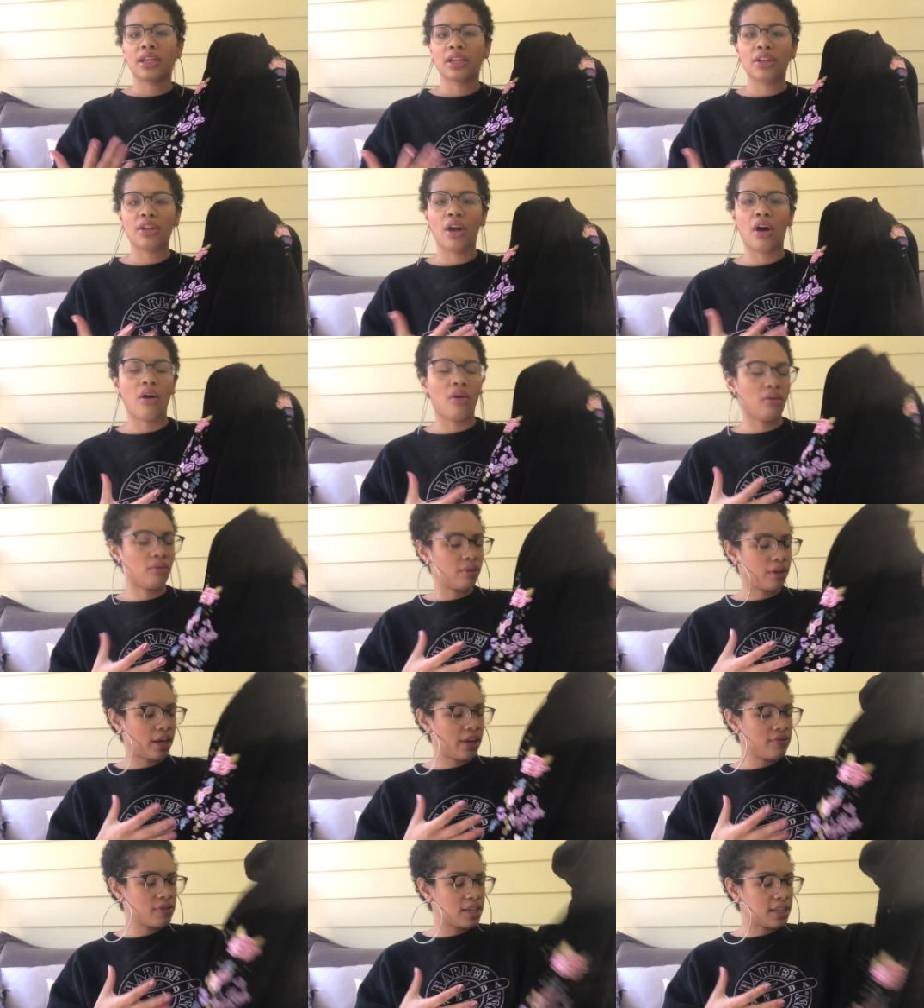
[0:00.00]
you know,
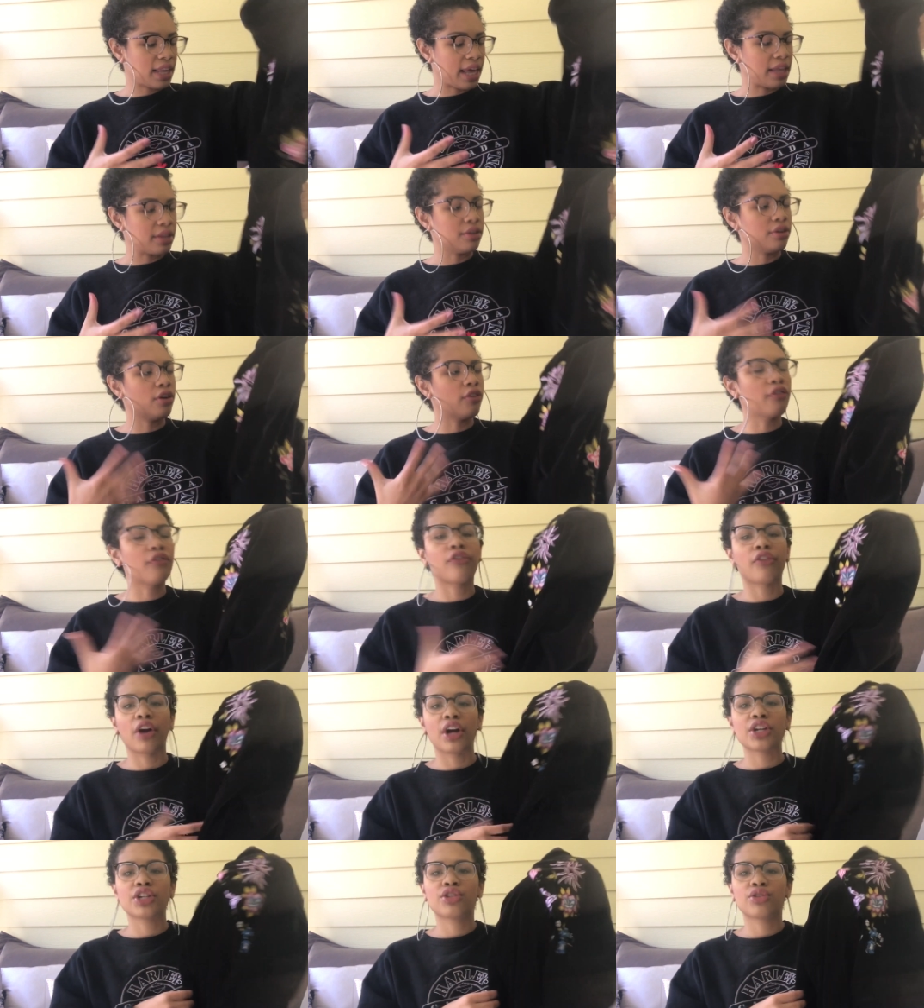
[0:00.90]
gives it that little
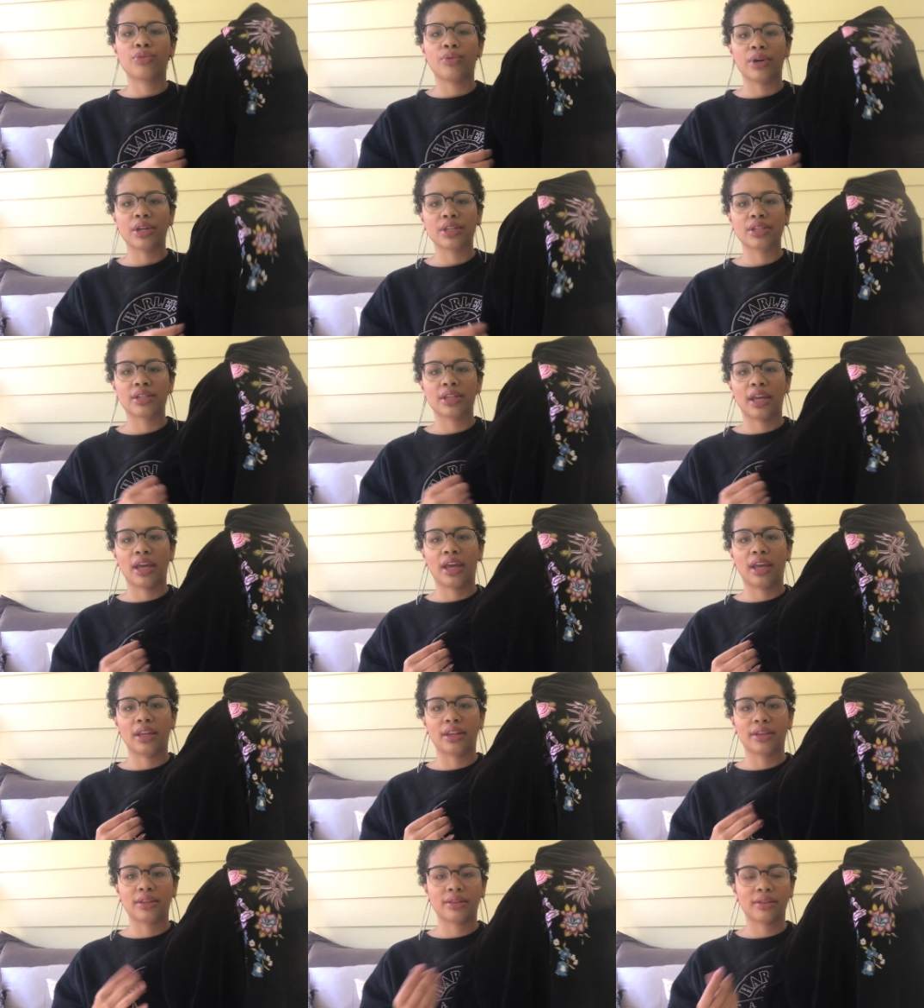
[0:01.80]
fresh twist,
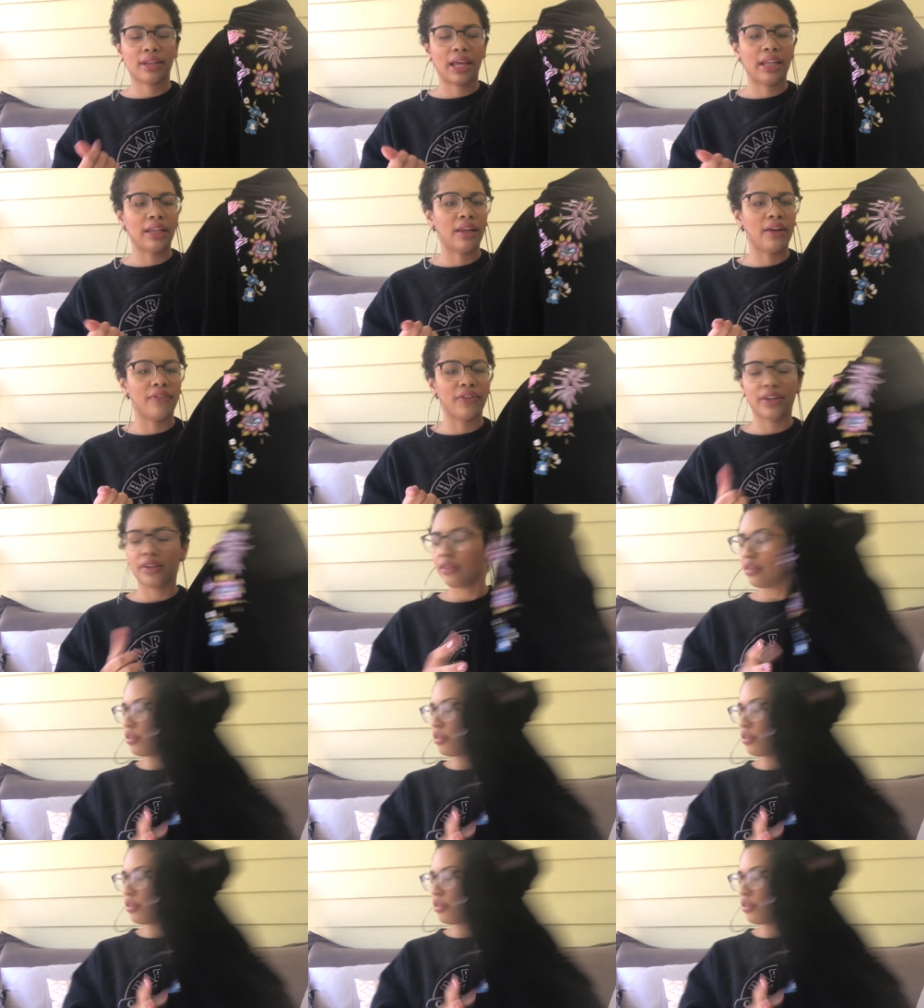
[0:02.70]
and I love it.